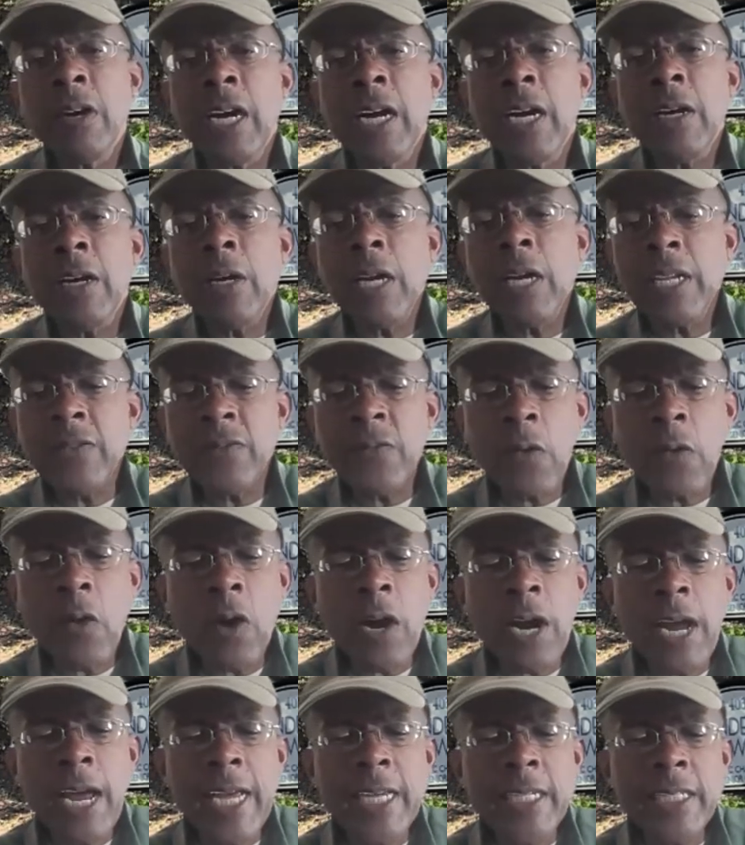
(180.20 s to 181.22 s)
as
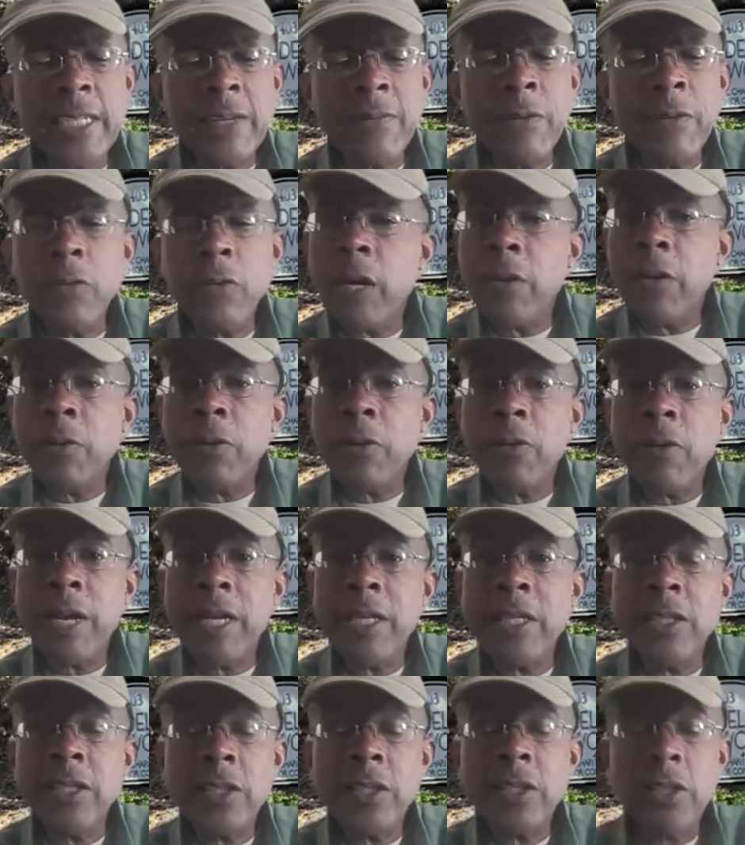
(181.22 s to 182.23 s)
far as giving credit where
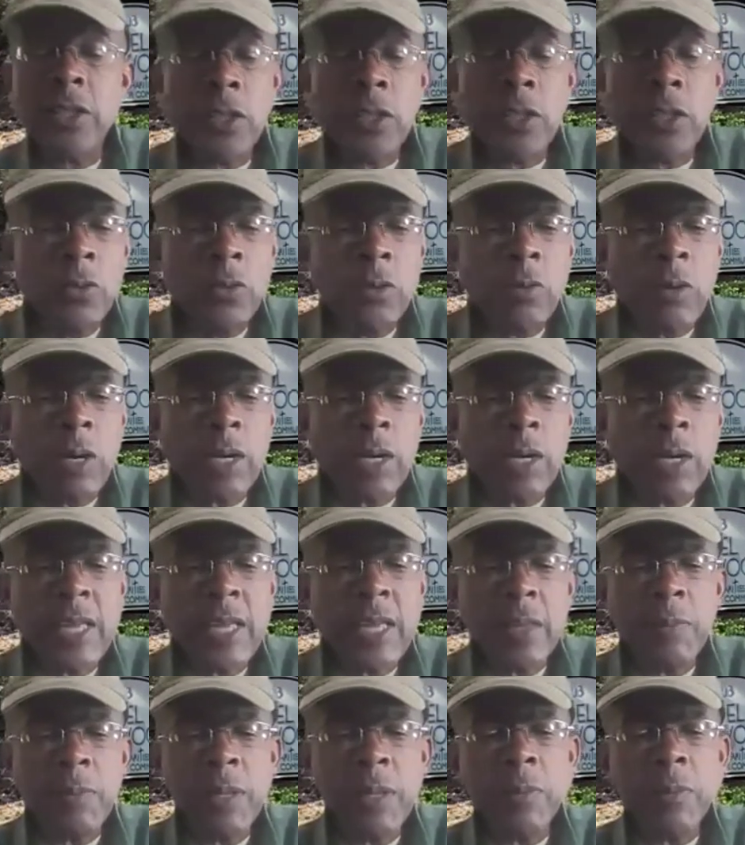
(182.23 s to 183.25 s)
credit's due, we want to
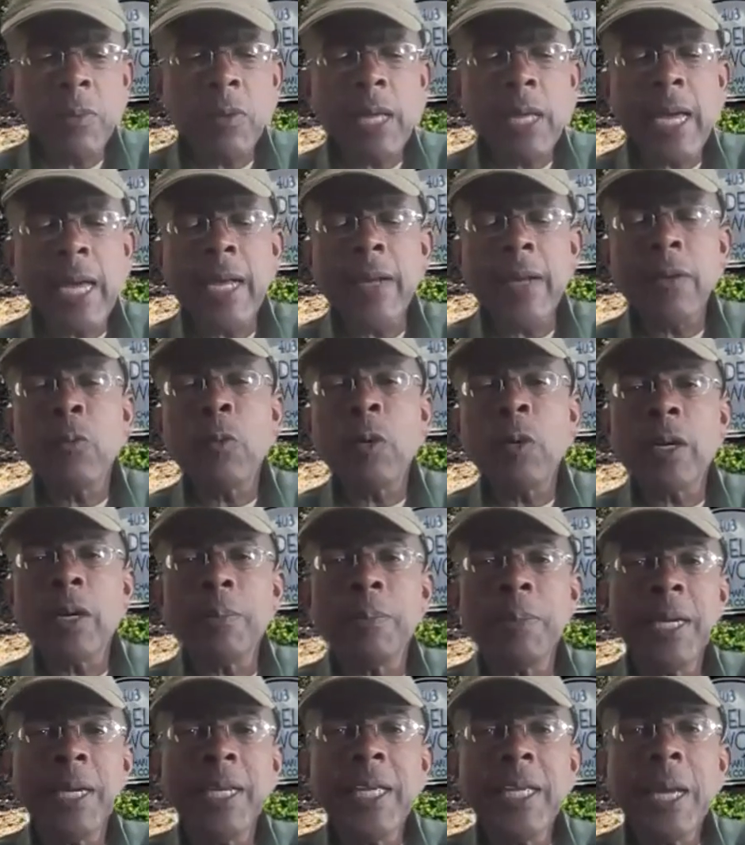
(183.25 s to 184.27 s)
thank the people at
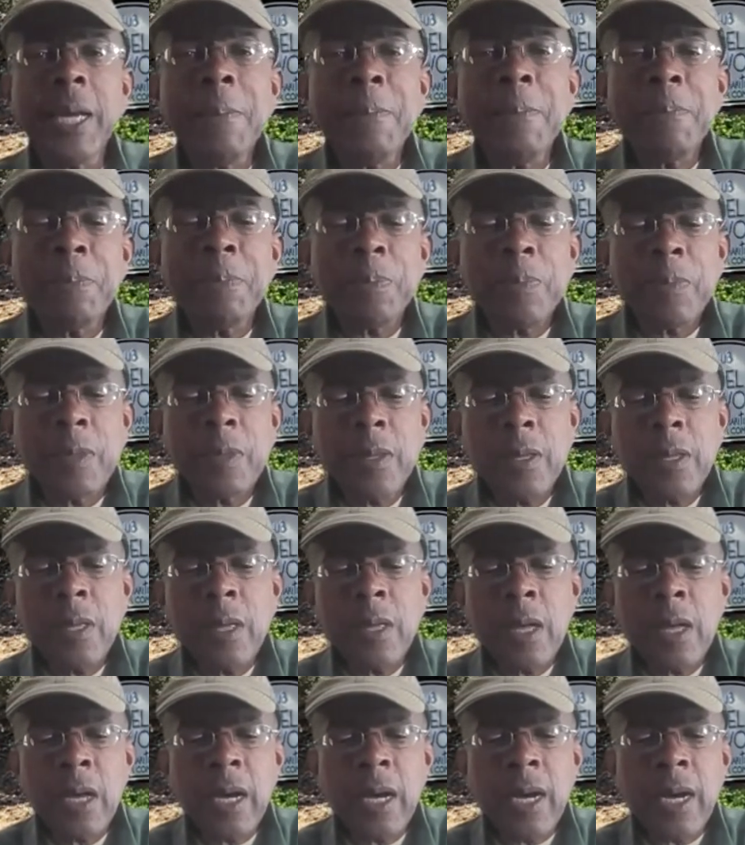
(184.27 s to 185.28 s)
Wikipedia.
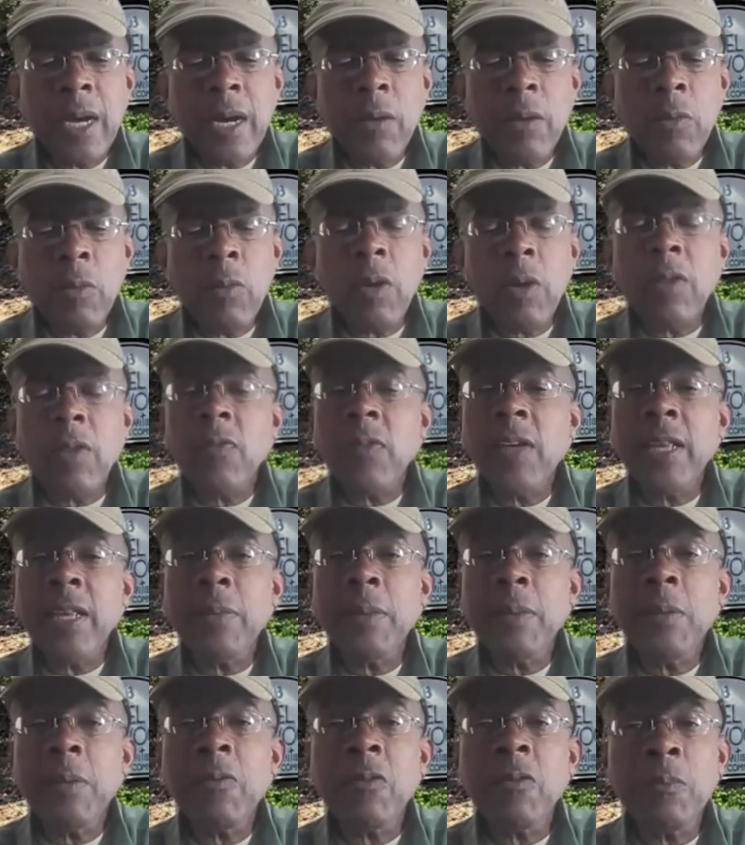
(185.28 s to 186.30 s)
We want to thank the
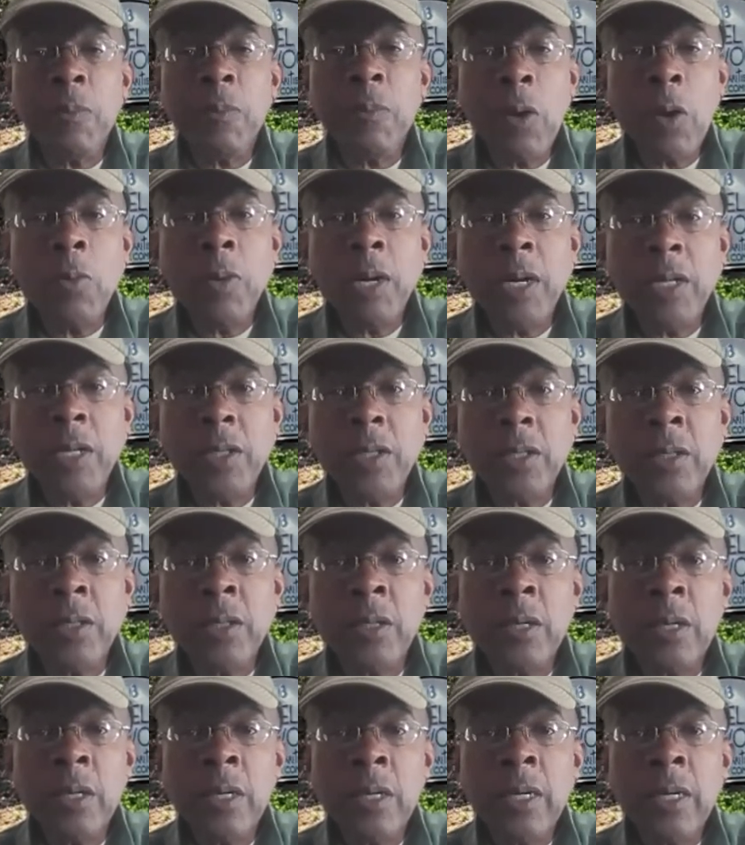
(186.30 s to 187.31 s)
people from Poem Hunter.
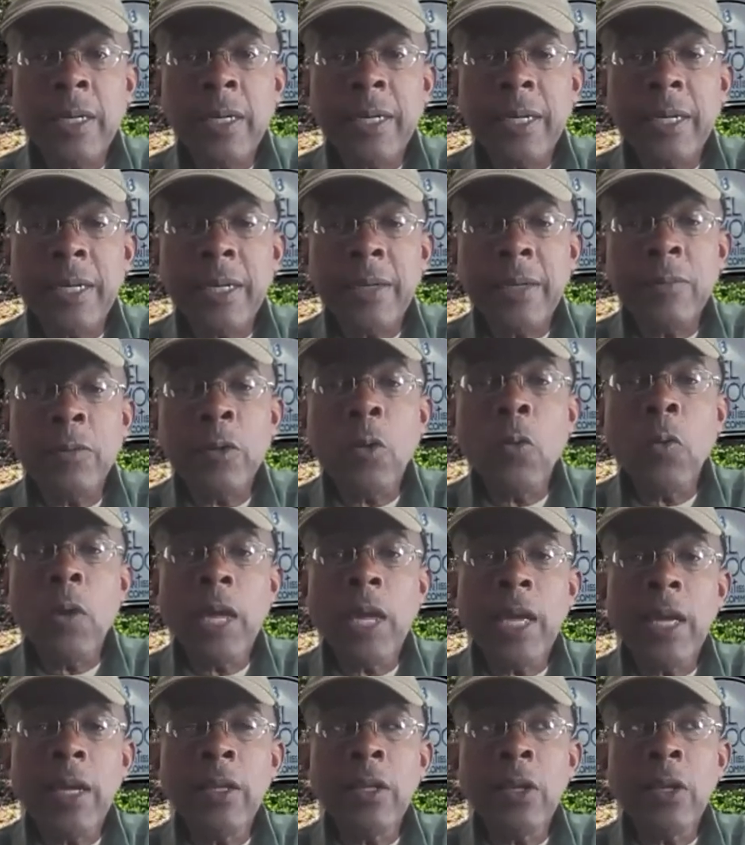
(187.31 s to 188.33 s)

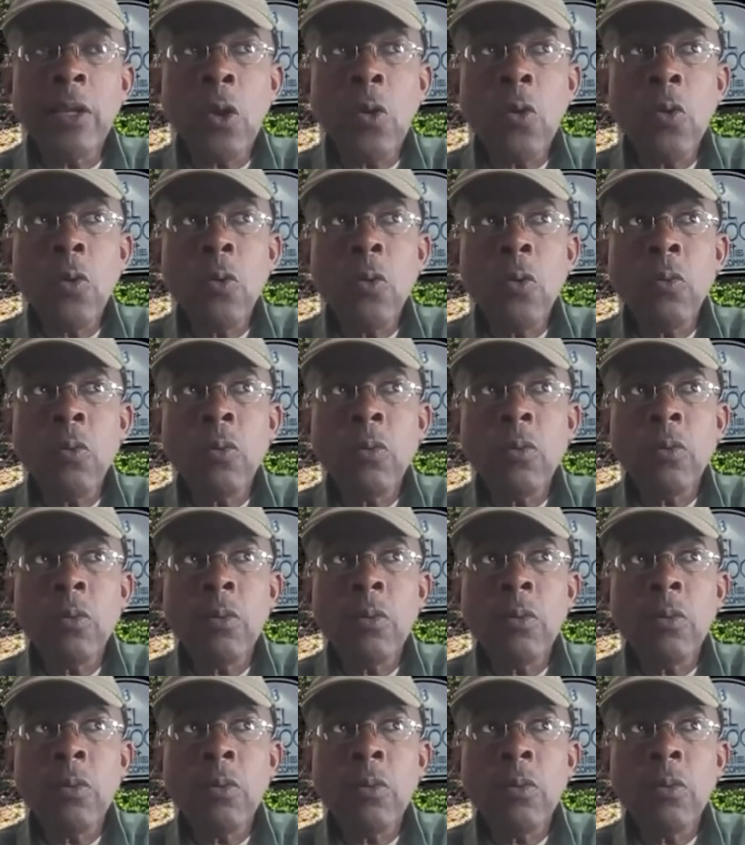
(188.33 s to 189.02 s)
No